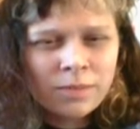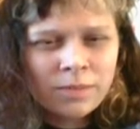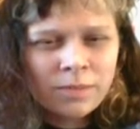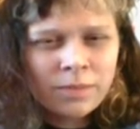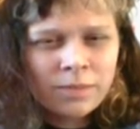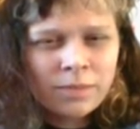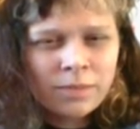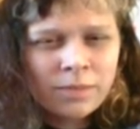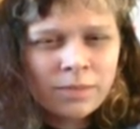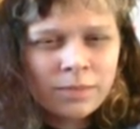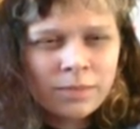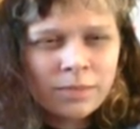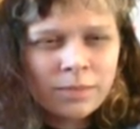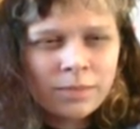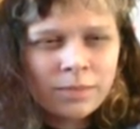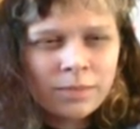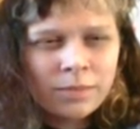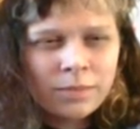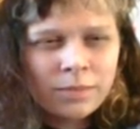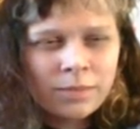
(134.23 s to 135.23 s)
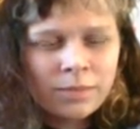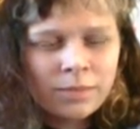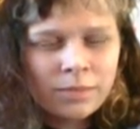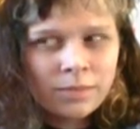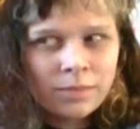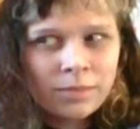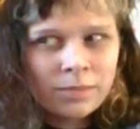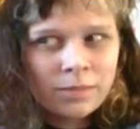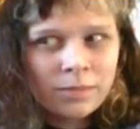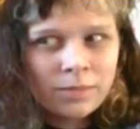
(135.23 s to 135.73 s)

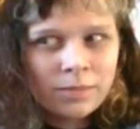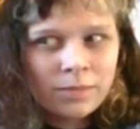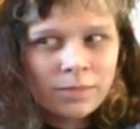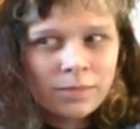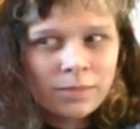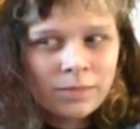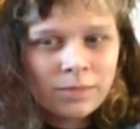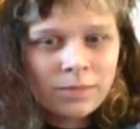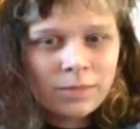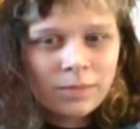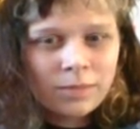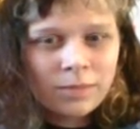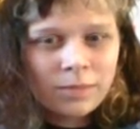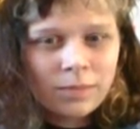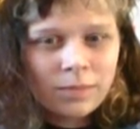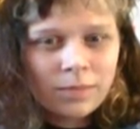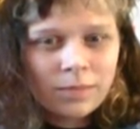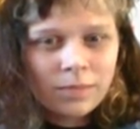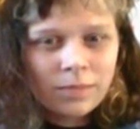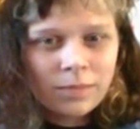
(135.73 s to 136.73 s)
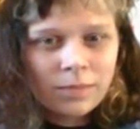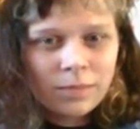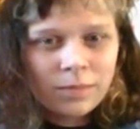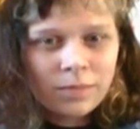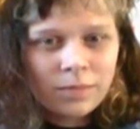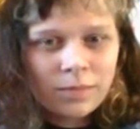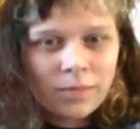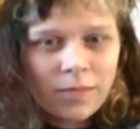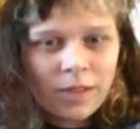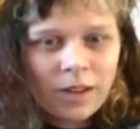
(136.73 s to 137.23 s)
[no speech]